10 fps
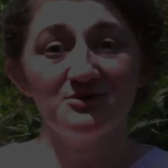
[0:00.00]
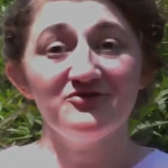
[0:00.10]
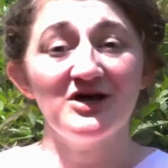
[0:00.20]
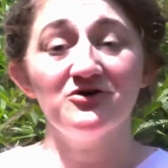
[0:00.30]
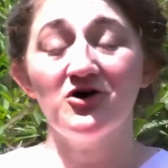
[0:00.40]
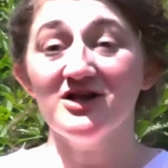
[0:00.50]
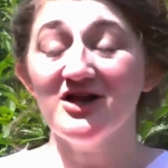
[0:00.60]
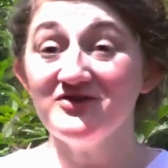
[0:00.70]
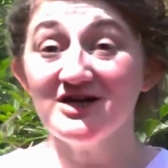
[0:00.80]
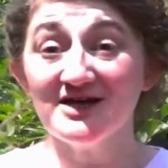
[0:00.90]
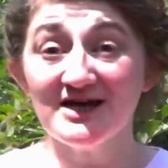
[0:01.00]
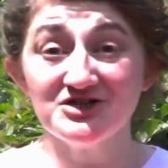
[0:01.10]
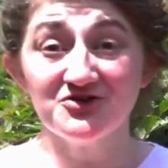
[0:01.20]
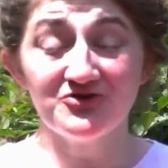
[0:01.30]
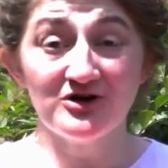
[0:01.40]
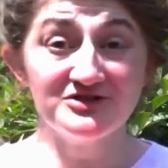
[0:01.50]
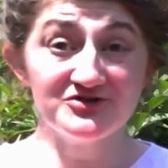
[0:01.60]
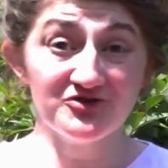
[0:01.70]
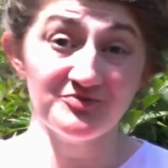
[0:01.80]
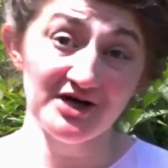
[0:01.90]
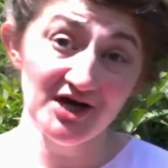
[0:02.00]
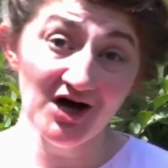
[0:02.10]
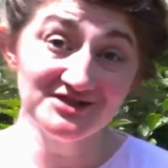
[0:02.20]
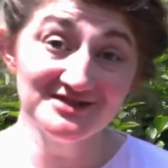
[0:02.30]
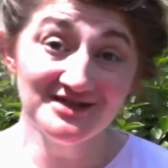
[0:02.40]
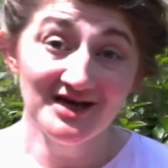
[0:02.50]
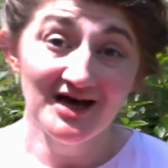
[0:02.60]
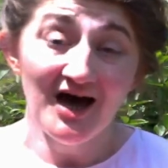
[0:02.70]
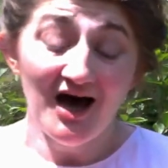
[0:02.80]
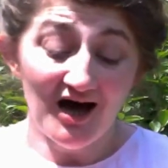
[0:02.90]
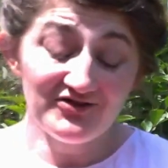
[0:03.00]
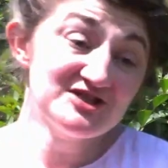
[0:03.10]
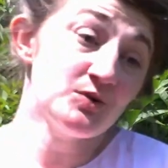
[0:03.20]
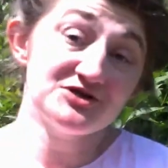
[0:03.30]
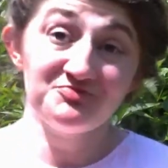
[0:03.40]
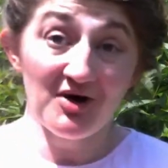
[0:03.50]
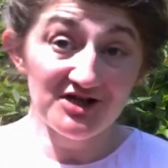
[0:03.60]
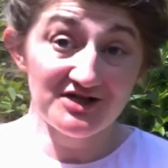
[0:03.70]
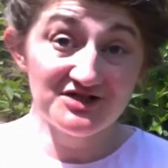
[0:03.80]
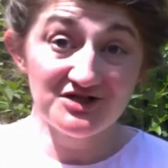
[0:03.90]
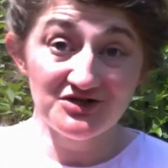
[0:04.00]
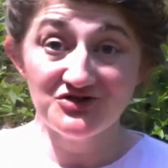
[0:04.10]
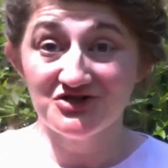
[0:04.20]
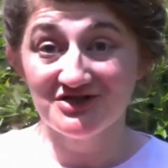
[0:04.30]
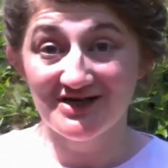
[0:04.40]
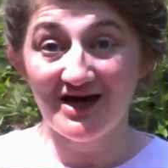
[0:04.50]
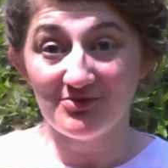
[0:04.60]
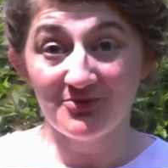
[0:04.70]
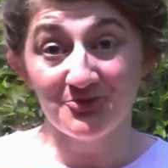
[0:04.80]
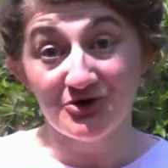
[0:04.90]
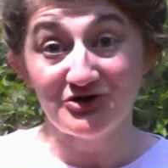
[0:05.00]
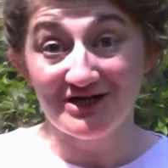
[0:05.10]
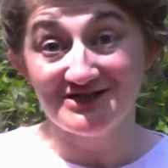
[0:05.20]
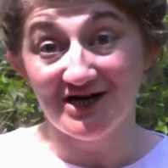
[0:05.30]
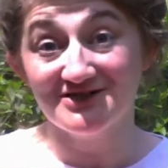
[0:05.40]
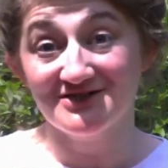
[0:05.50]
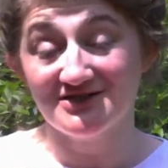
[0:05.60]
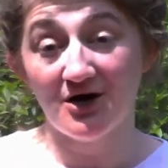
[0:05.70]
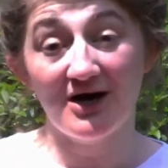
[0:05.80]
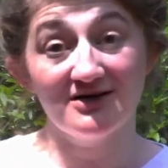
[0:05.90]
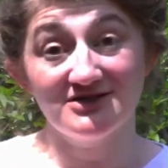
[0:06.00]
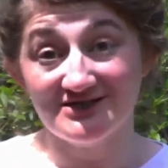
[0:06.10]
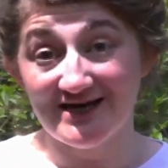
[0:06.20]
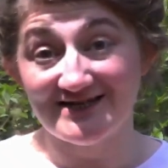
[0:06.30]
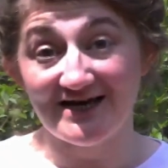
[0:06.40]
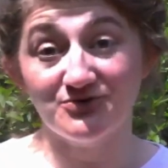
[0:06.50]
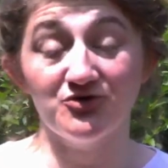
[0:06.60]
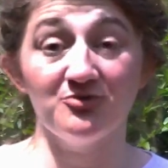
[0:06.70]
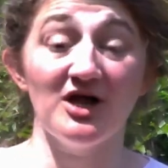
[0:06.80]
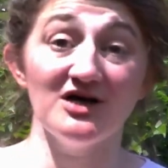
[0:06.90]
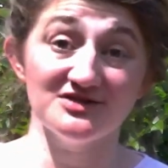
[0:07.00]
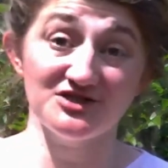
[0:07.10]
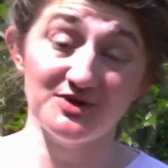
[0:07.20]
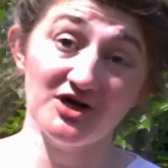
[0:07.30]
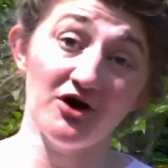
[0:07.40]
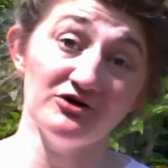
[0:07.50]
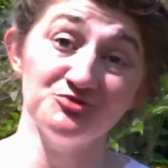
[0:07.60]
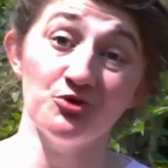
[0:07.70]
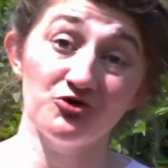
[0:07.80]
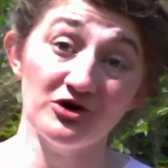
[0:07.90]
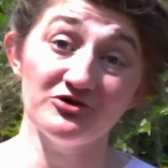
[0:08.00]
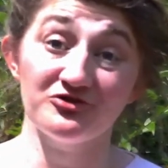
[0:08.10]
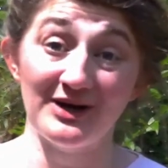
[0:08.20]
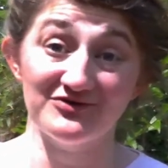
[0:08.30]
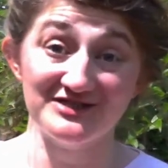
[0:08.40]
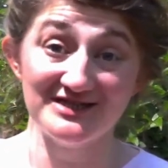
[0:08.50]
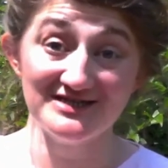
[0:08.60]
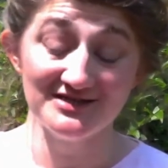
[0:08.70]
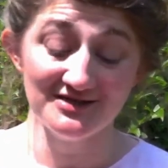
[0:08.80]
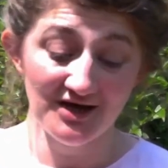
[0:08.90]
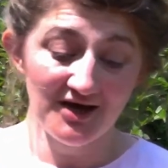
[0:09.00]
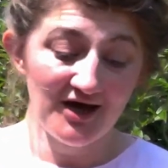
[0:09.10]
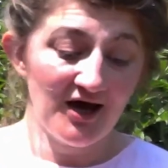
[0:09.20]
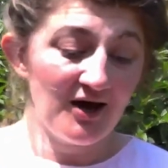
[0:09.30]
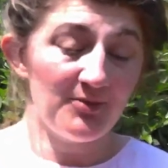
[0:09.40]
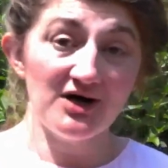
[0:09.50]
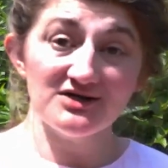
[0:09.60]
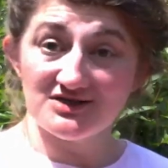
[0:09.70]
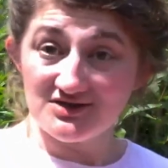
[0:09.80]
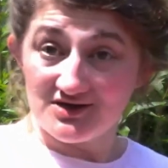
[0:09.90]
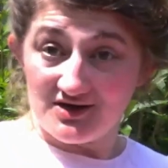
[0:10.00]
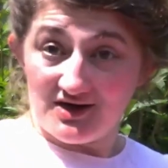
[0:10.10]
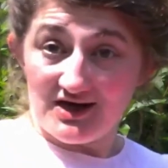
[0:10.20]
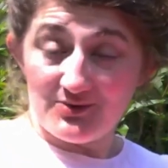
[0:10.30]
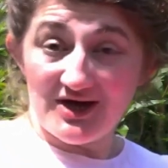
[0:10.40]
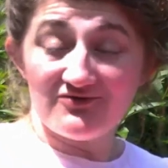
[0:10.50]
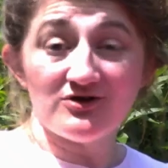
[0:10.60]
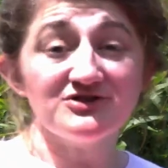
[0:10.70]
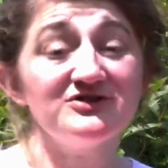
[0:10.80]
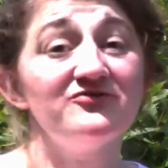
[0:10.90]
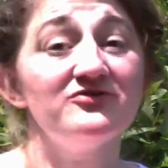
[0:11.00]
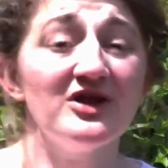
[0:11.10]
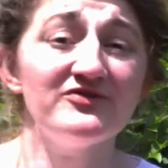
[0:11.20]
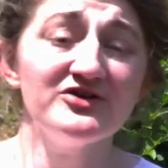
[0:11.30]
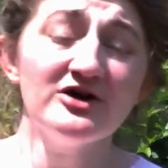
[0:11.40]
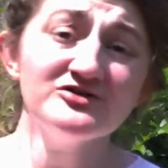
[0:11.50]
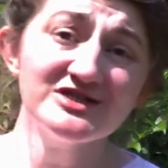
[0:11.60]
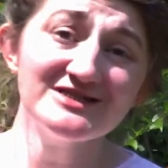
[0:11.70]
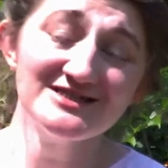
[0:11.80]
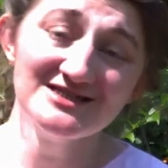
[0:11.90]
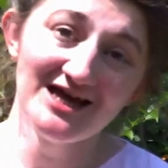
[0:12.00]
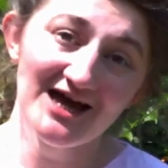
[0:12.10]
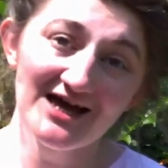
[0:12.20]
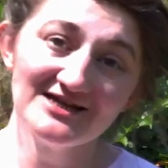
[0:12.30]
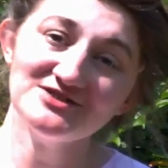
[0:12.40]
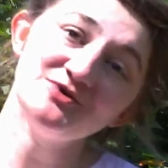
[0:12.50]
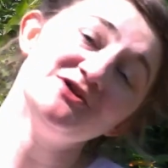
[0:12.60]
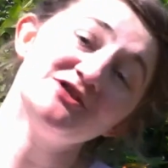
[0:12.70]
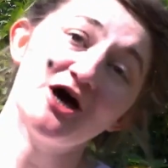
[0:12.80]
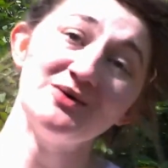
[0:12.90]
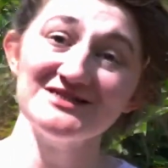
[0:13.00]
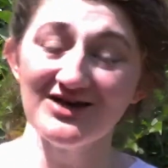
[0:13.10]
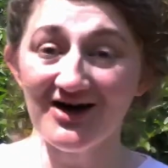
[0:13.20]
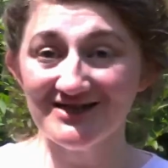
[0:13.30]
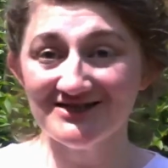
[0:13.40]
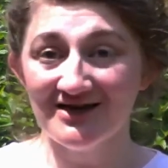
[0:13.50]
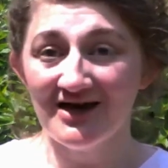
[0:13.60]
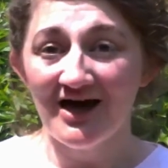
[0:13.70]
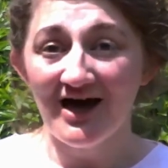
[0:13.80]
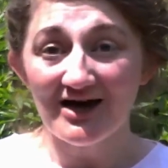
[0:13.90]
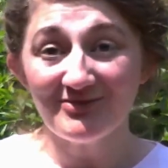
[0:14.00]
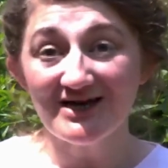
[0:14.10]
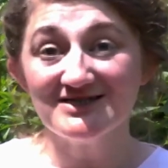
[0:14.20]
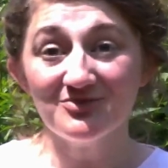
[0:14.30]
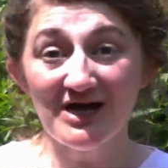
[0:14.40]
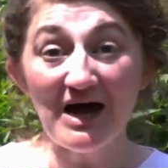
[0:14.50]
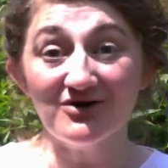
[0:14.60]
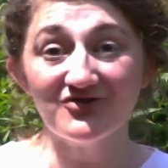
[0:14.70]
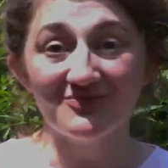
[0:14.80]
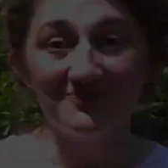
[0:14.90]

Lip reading: we've now got a lovely collection of roses from my garden. This was partly an excuse just to get my pruning done, so to deadhead all the plants to encourage more growth throughout the season. But here we have lots of different lovely roses, and we'll go inside and make something out of them.